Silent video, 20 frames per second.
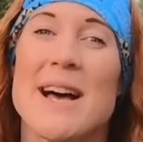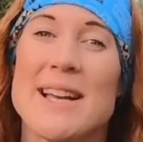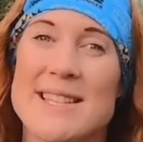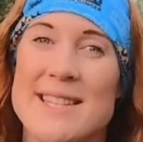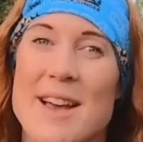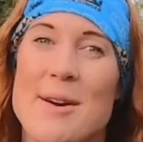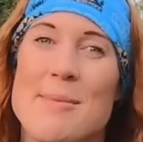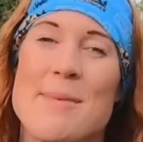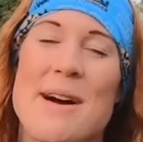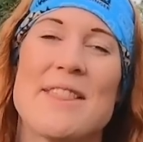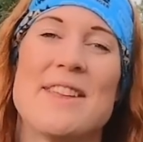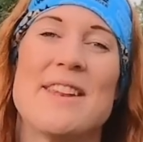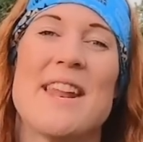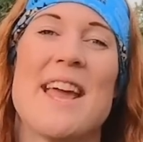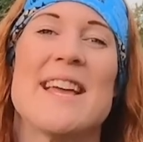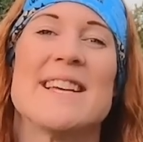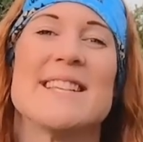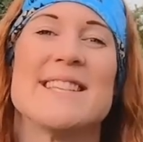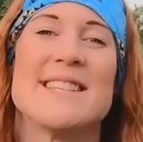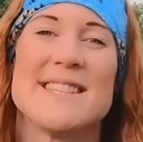Pascal
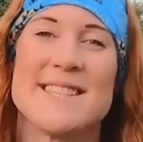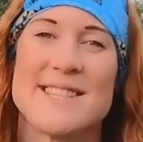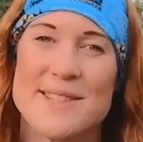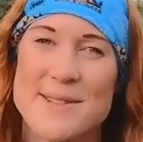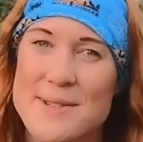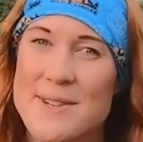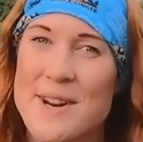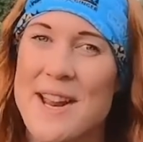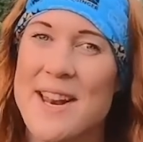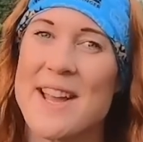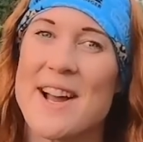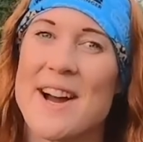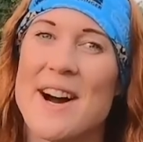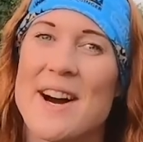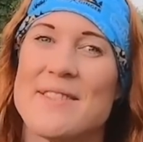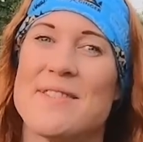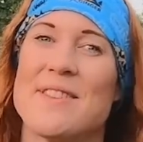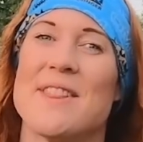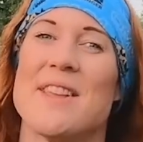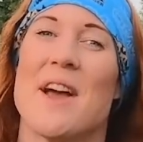Mathenet is still training
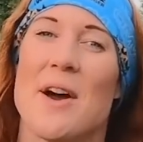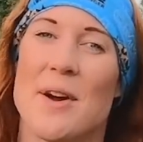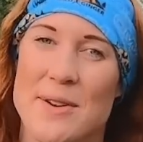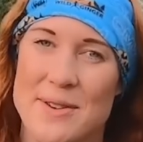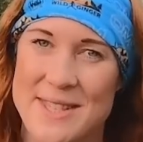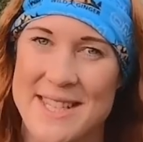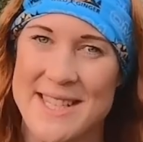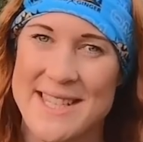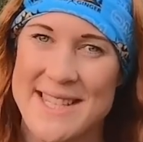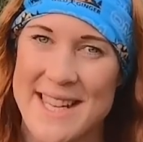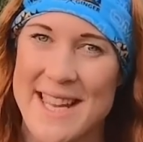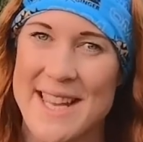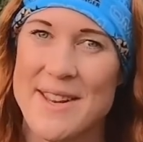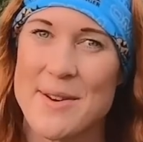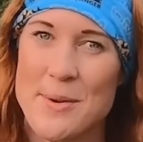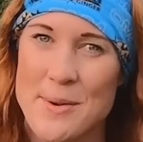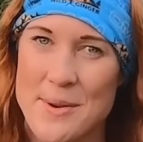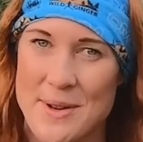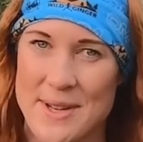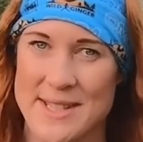hard for the OCC in
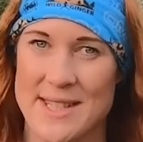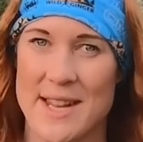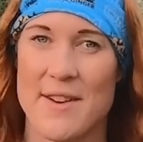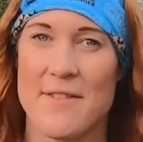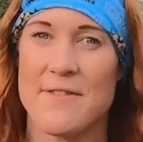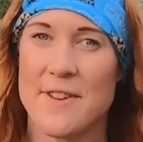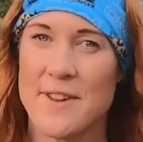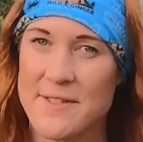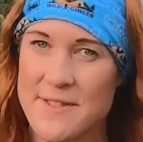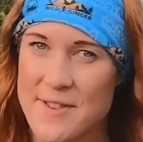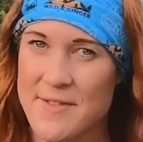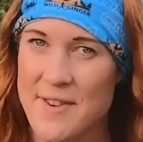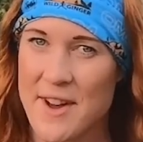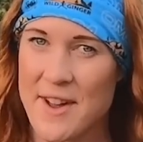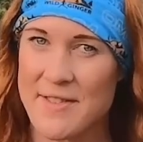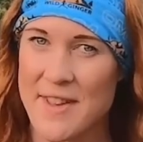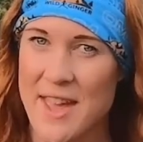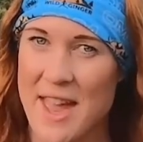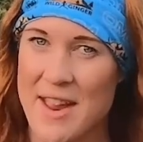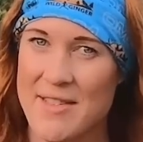August, a
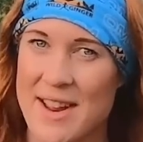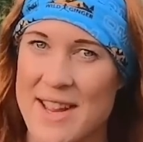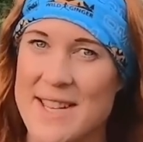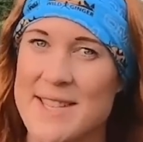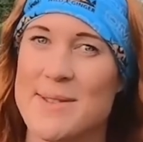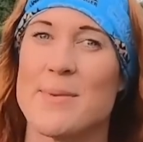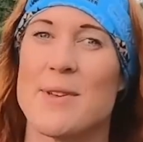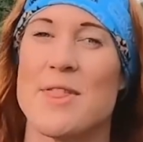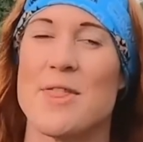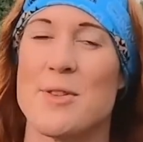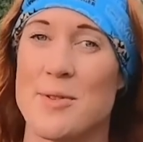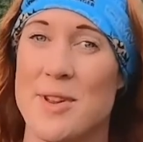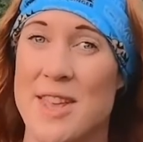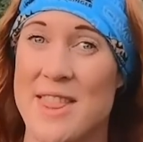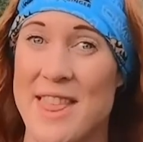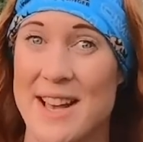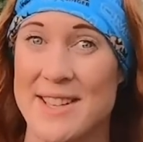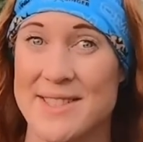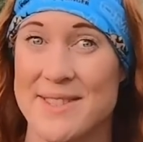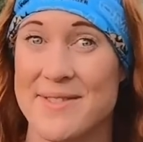55K race with
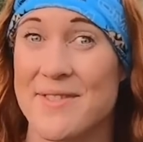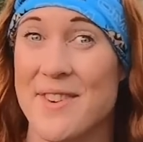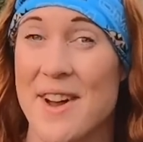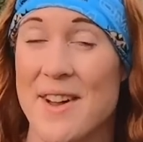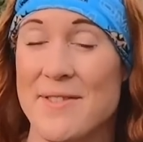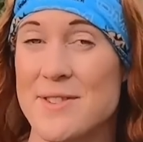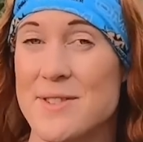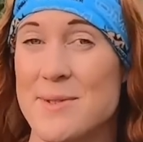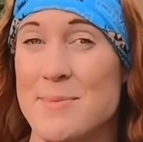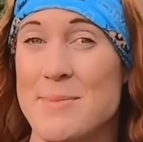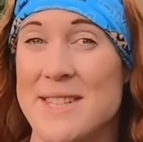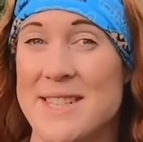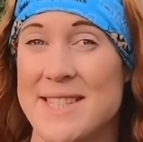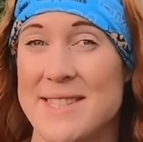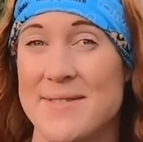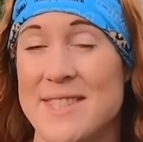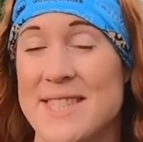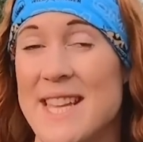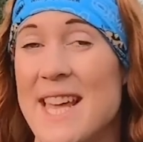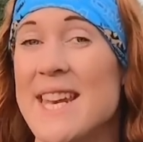3,500 meters
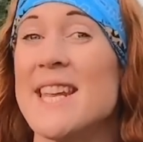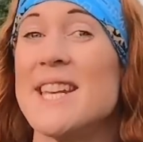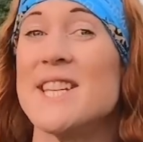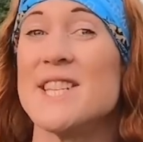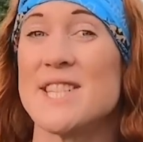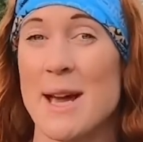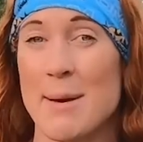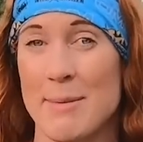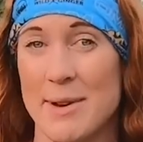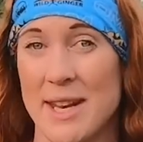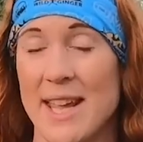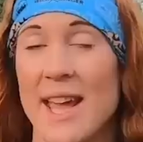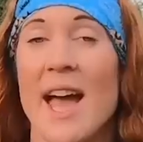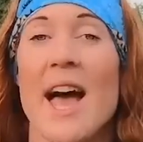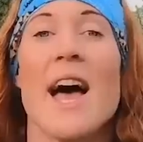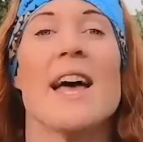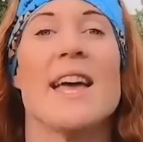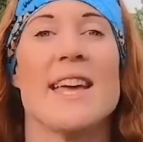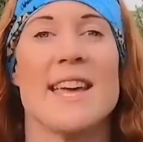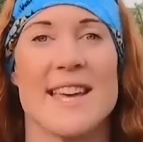of ascent in Chamonix.
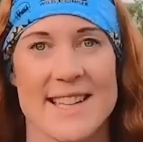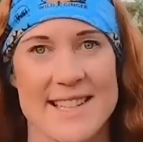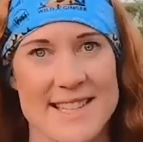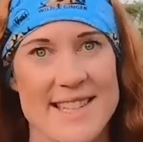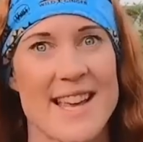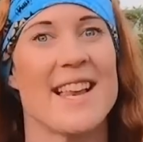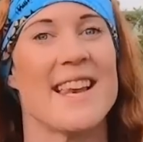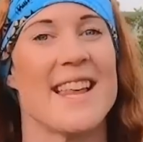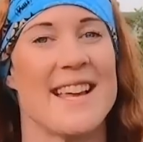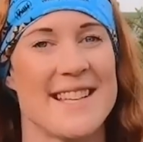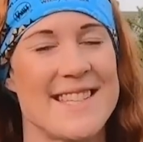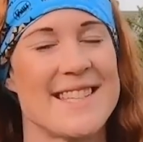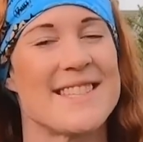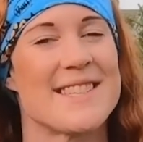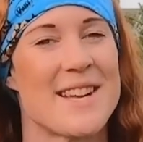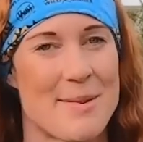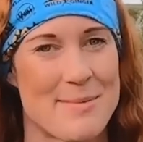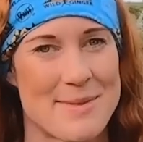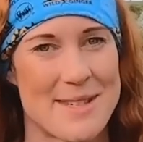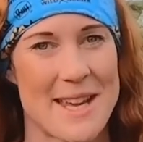Here's her
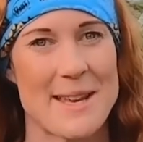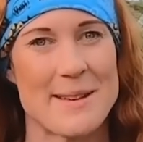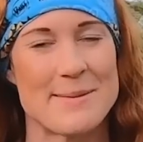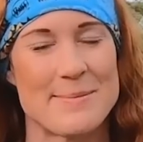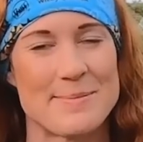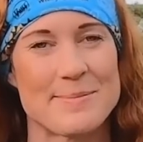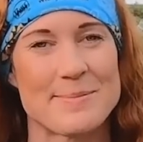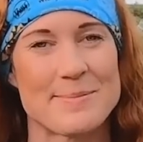latest update.